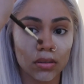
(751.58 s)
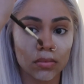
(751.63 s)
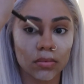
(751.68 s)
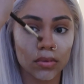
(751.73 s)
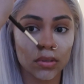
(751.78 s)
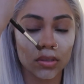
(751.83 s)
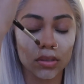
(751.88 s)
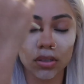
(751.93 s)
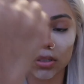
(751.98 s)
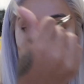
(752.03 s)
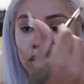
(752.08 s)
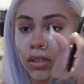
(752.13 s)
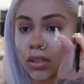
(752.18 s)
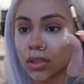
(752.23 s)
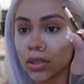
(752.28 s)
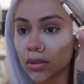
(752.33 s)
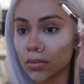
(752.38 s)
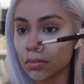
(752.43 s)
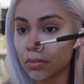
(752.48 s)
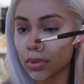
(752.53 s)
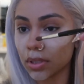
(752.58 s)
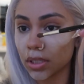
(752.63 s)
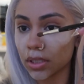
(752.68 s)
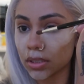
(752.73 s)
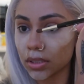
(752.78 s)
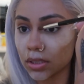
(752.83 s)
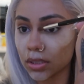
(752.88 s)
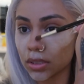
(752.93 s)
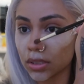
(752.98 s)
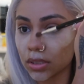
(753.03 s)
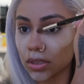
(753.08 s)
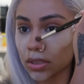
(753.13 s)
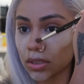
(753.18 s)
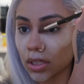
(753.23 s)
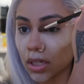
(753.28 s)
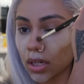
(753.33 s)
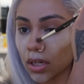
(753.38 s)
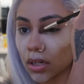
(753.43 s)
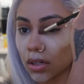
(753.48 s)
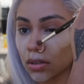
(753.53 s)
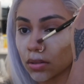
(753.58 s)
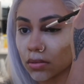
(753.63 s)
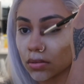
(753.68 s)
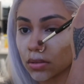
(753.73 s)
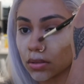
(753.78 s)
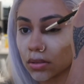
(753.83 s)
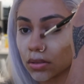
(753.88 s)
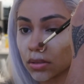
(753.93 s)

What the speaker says: I'm just gonna keep blending this out.